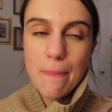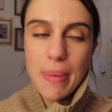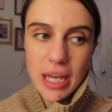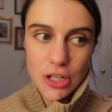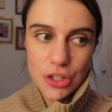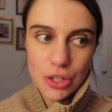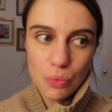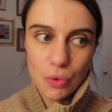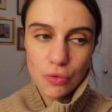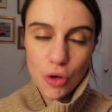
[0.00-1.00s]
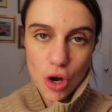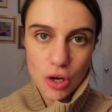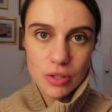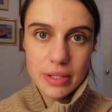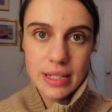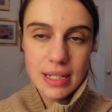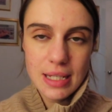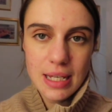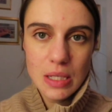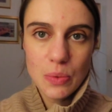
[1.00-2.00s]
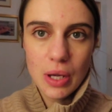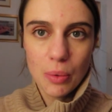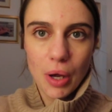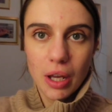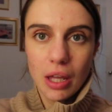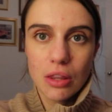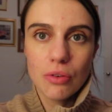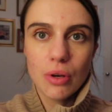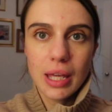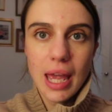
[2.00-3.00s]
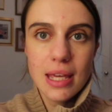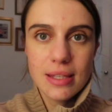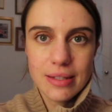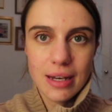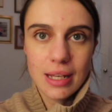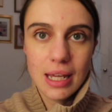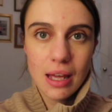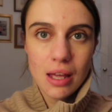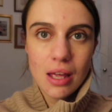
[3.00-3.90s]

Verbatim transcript: patient with Crohn's disease. We are working through a case study